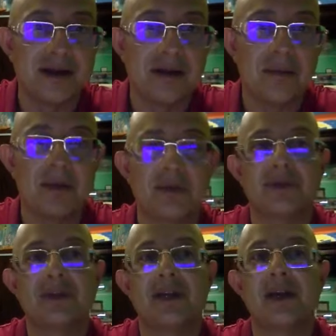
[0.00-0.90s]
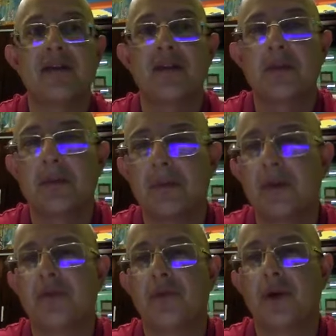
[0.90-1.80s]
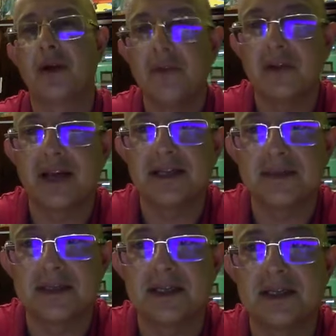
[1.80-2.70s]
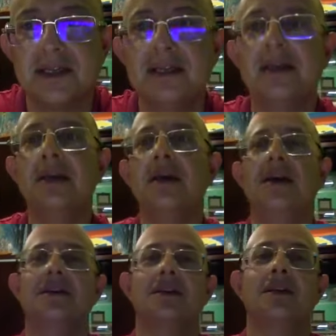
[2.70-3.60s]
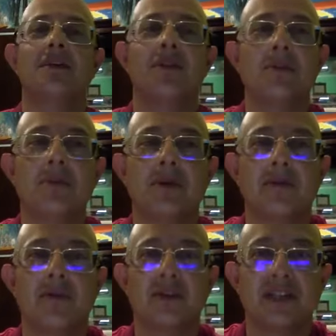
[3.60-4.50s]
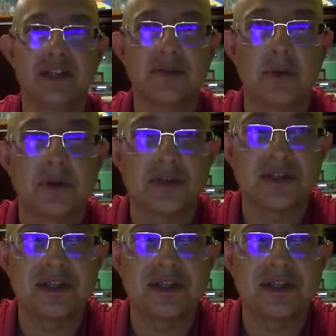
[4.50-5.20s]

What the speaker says: because they gave him a bill for advertisements they did, they gave him a bill for salespersons